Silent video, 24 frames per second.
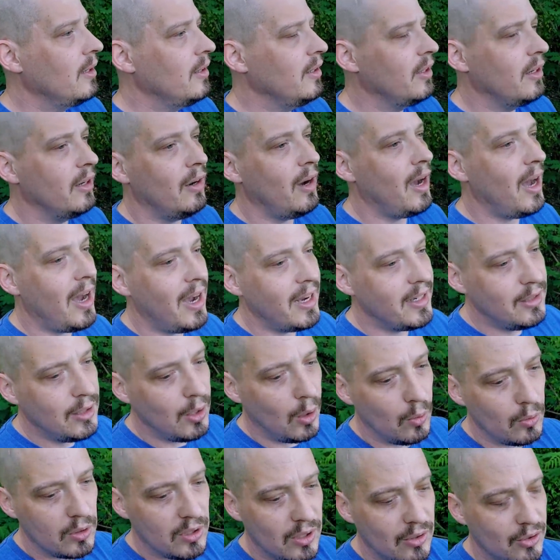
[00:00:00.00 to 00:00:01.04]
you know, I
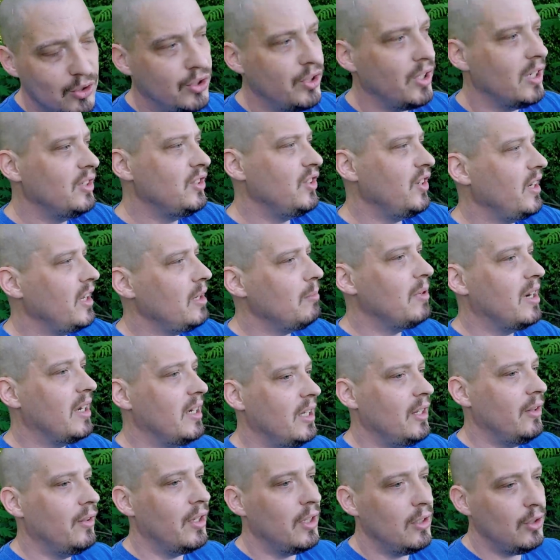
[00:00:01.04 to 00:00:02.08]
don't judge
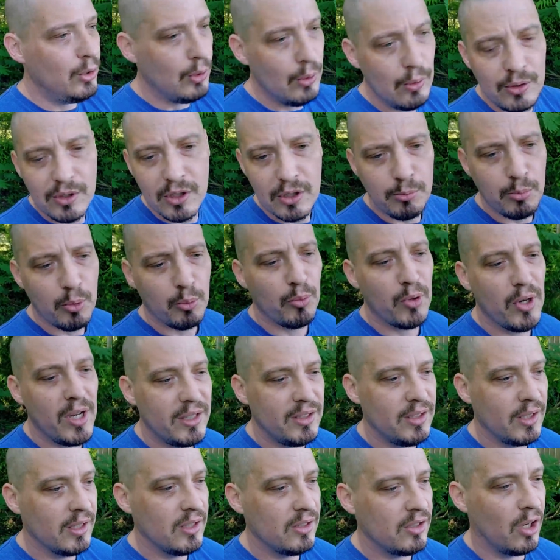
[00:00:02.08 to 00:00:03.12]
anybody that uses
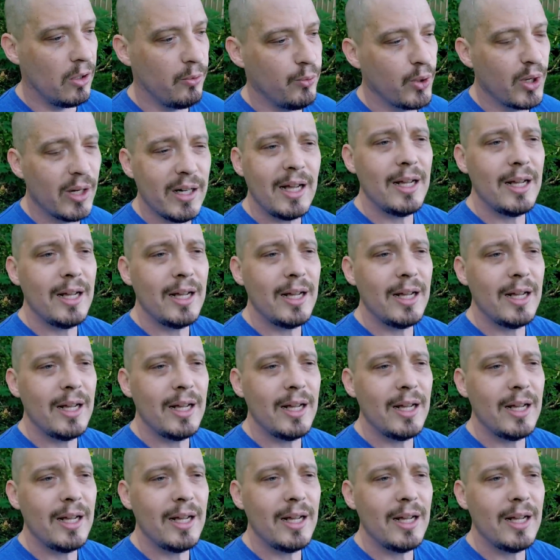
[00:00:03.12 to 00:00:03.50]
proprietary software,